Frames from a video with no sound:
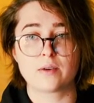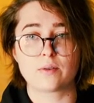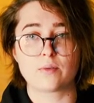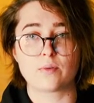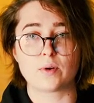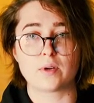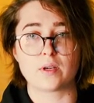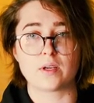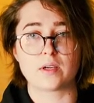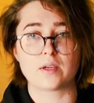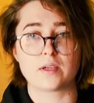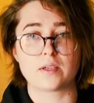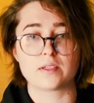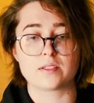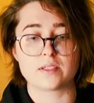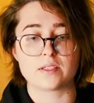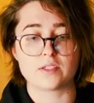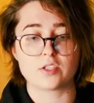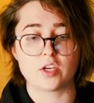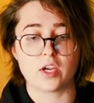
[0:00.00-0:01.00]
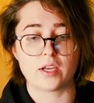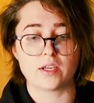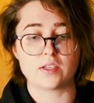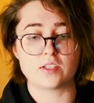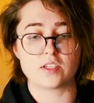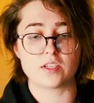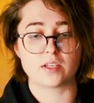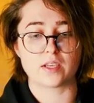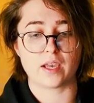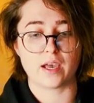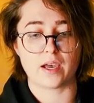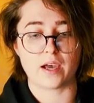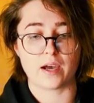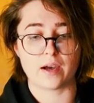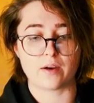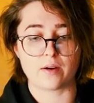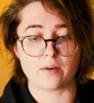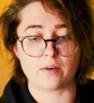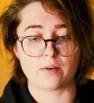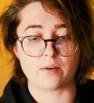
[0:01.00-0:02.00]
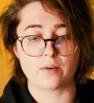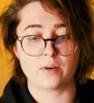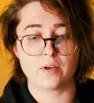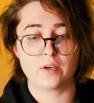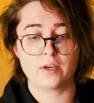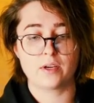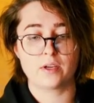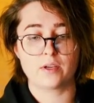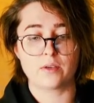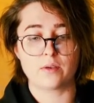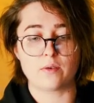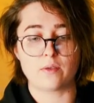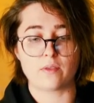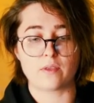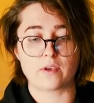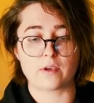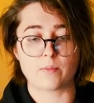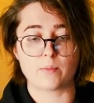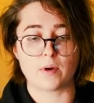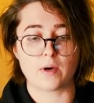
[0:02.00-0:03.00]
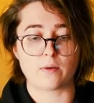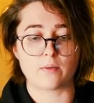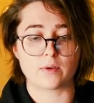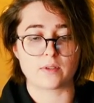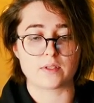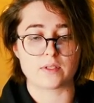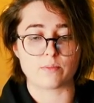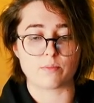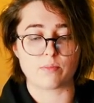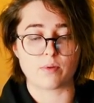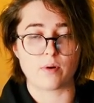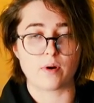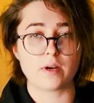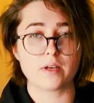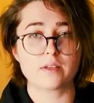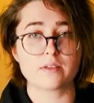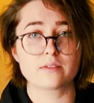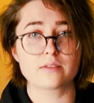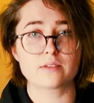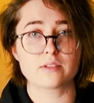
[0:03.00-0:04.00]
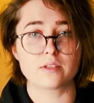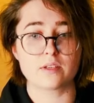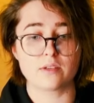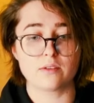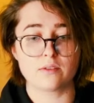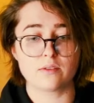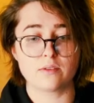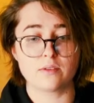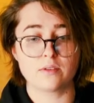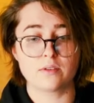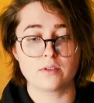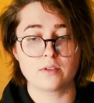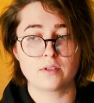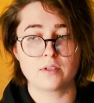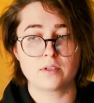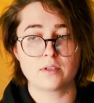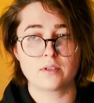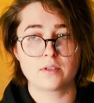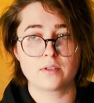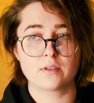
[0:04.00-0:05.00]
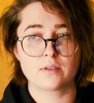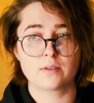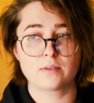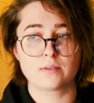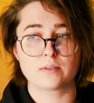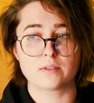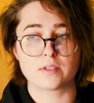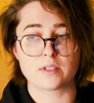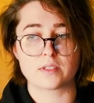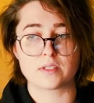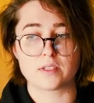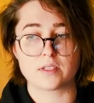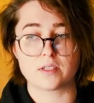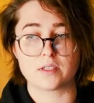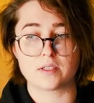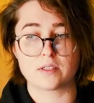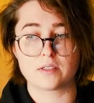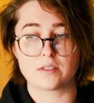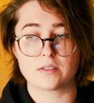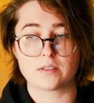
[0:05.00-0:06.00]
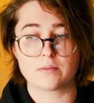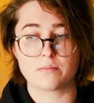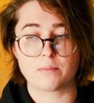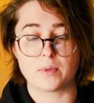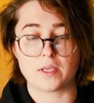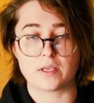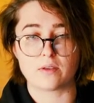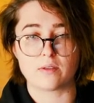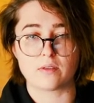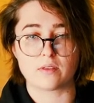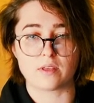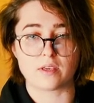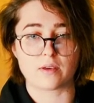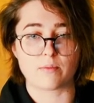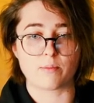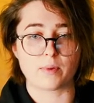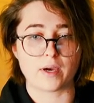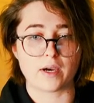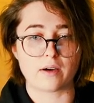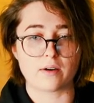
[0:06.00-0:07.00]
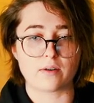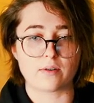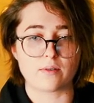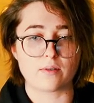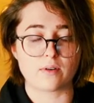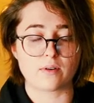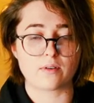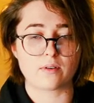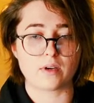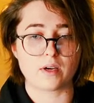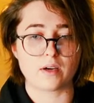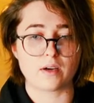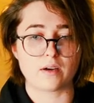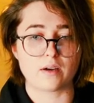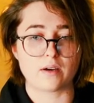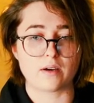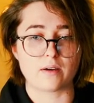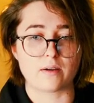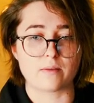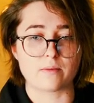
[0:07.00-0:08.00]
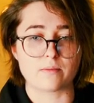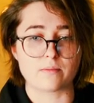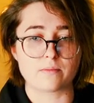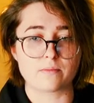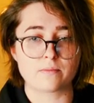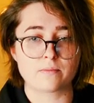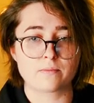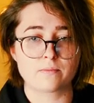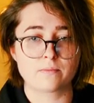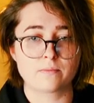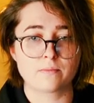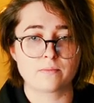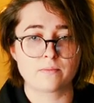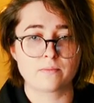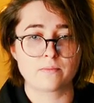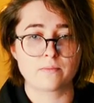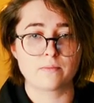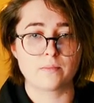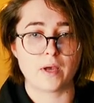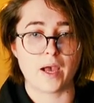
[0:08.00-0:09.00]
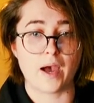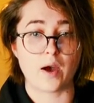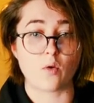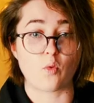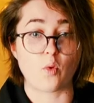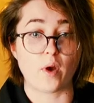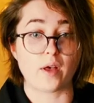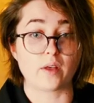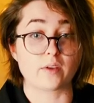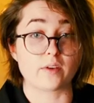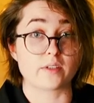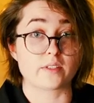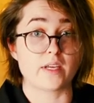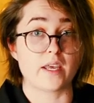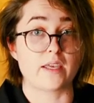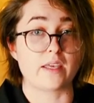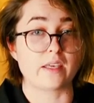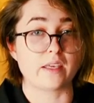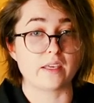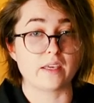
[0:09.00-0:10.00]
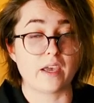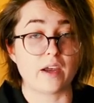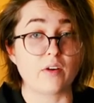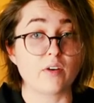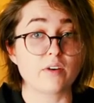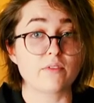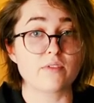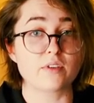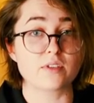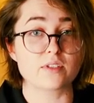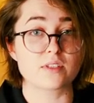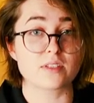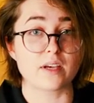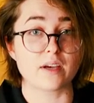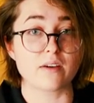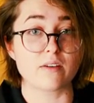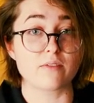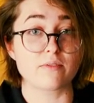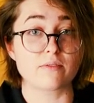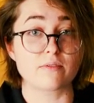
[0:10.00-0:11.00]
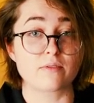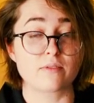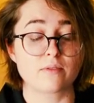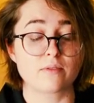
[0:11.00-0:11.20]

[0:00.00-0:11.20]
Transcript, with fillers: Where is it changing how you think about what's important to you? Does it make you think about um, how well you're taking care of yourself?